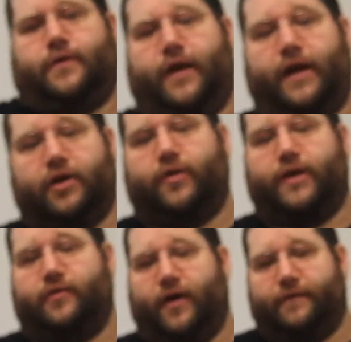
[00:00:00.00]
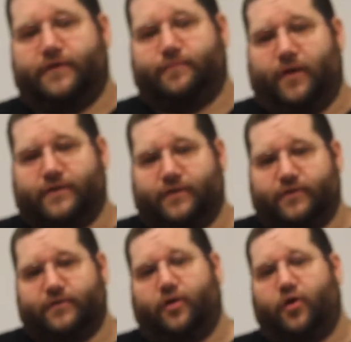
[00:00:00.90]
Integrated graphics
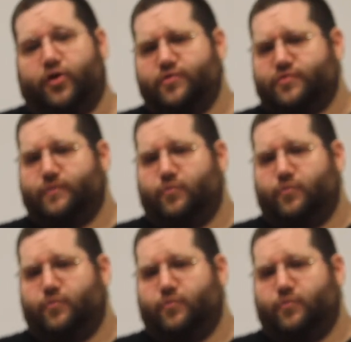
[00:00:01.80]
processors are usually